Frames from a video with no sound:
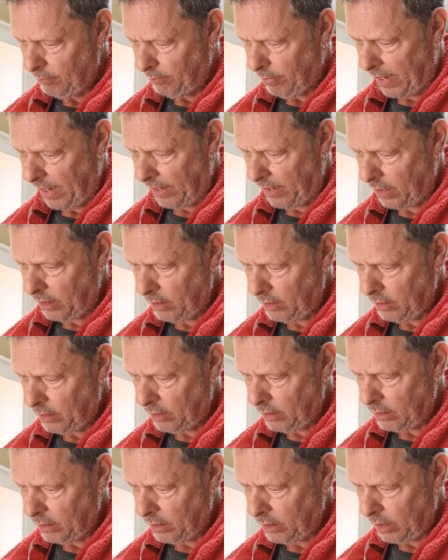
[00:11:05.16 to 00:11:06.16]
bacon,
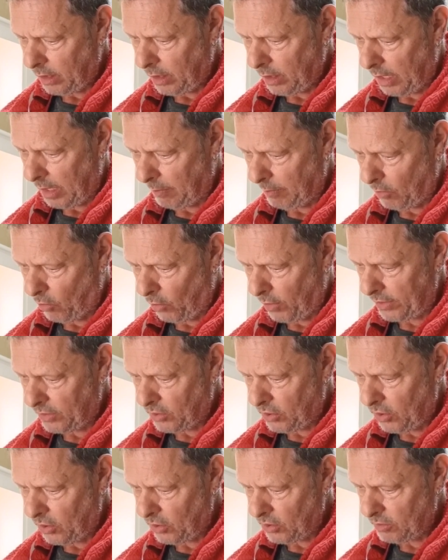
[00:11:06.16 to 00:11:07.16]
I'm going
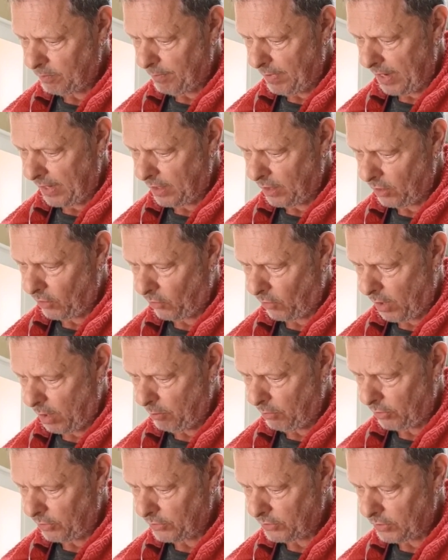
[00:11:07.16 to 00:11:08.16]
to use bacon
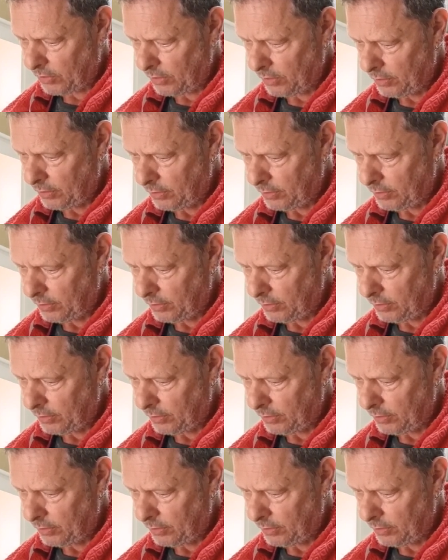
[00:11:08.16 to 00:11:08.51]
crumbles.